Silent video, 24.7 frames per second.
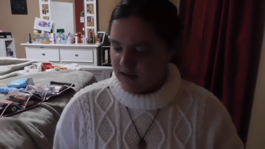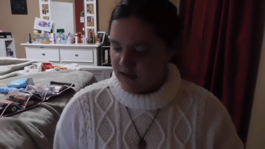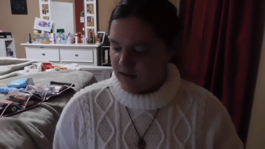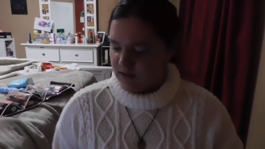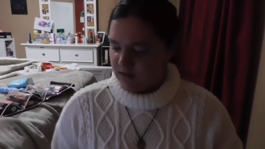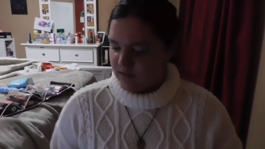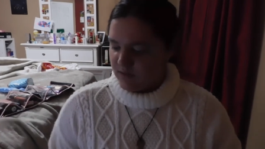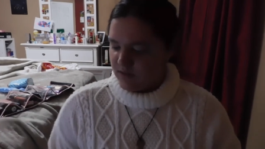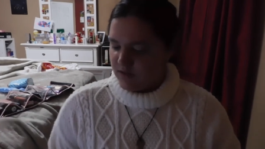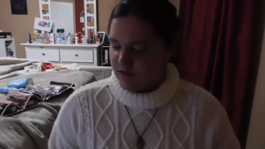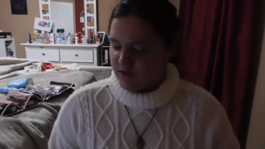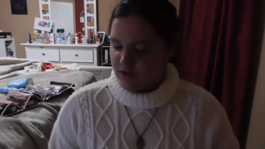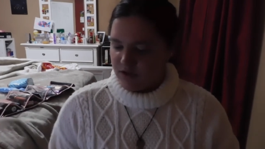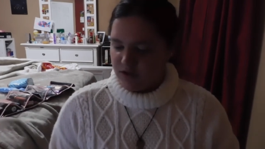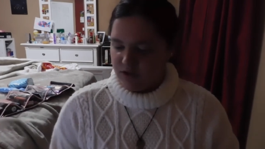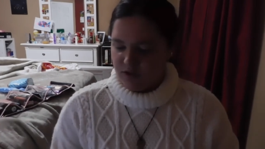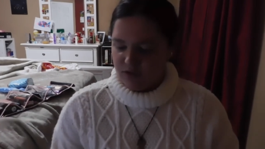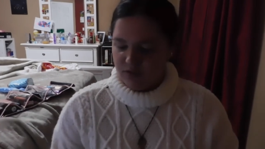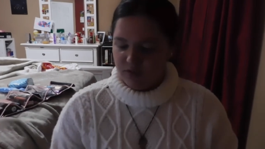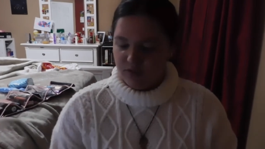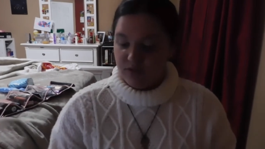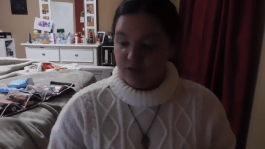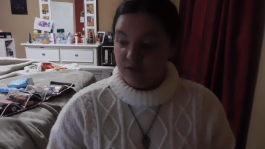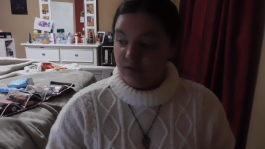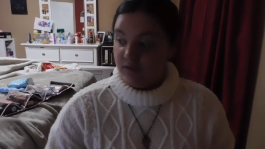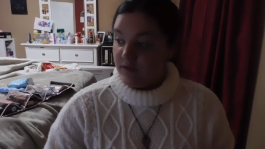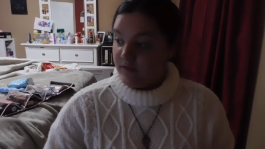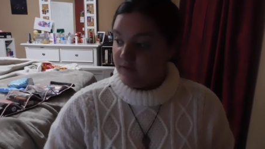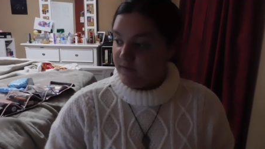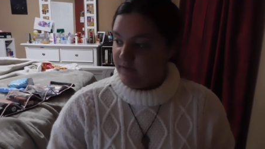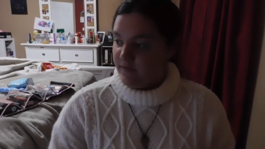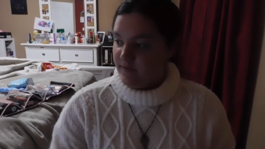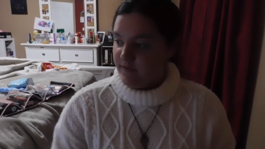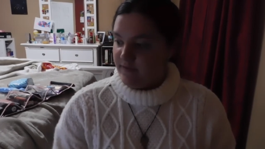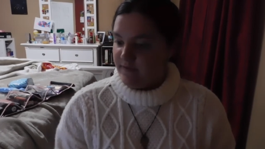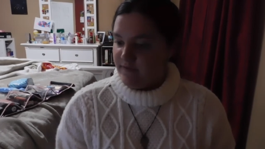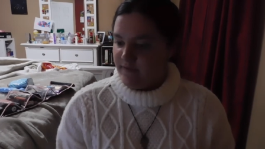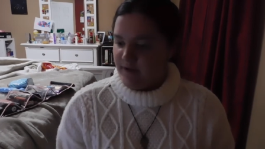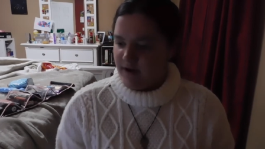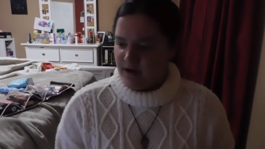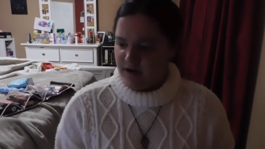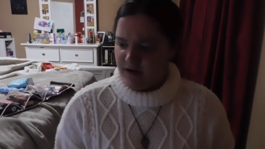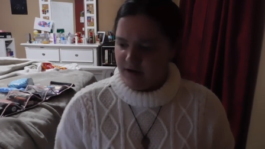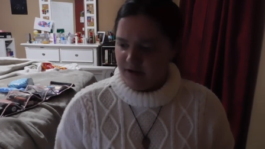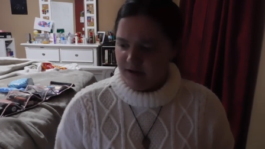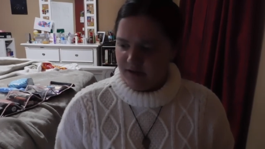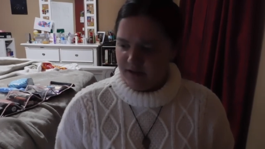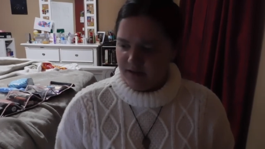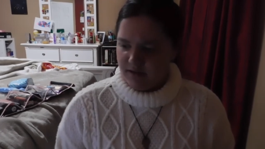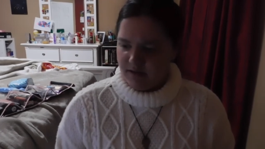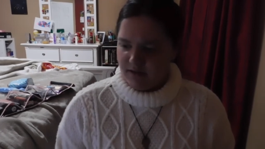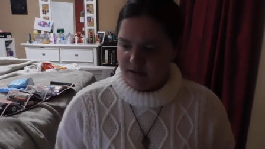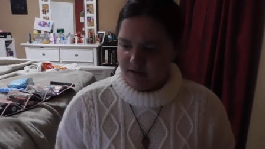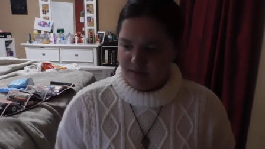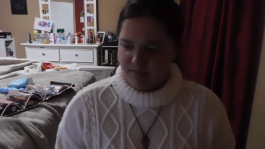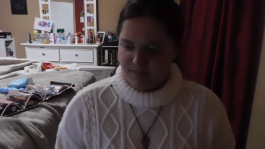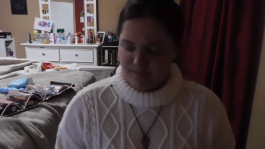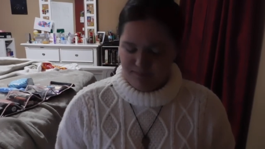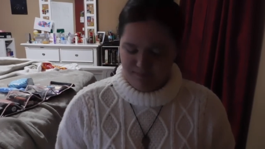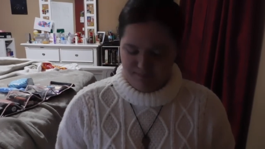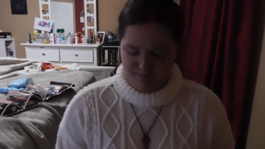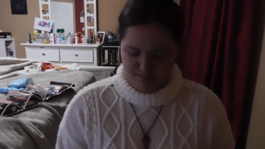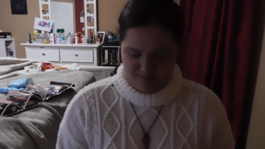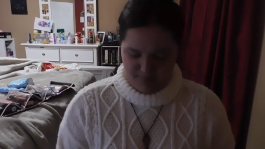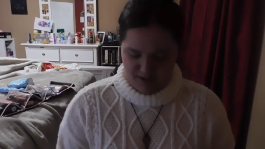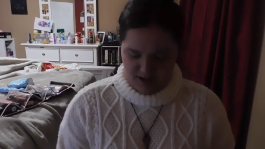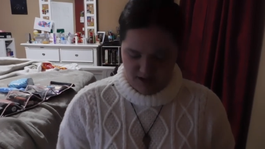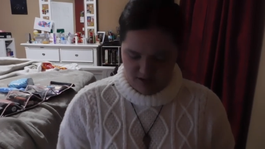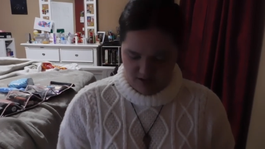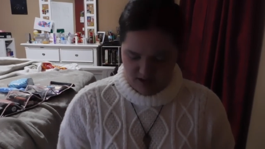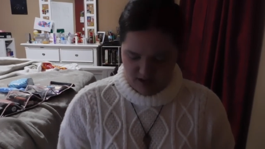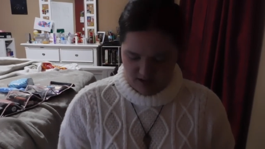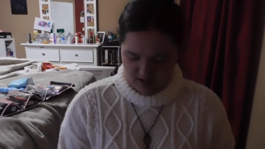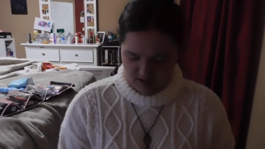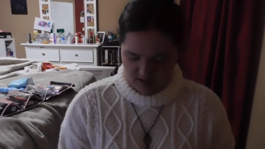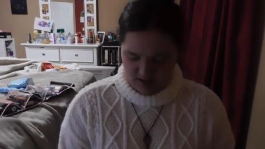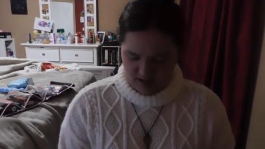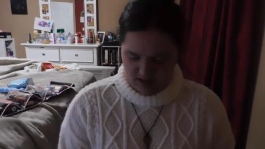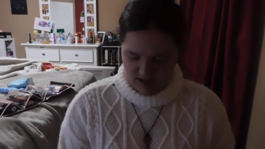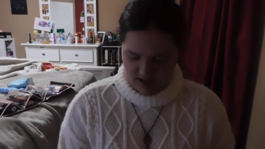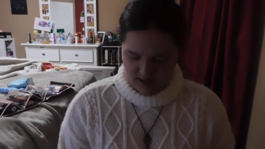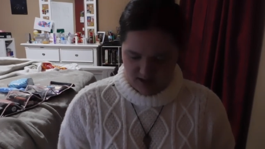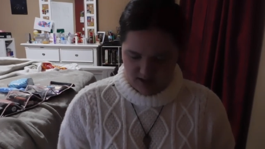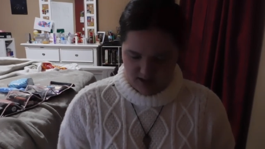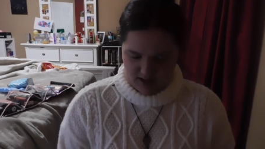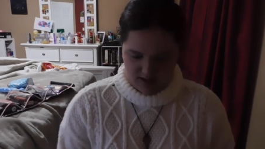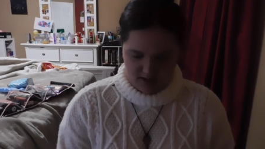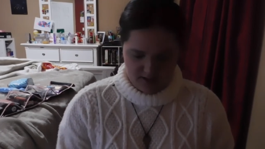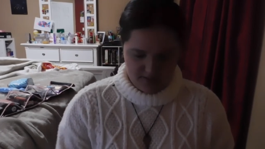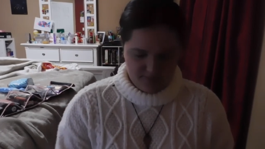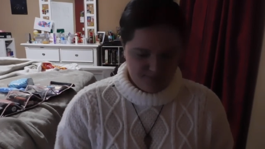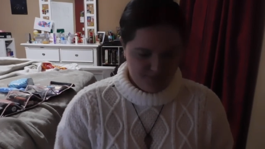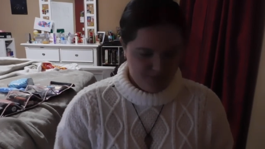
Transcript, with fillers: which you use very sparingly, I think.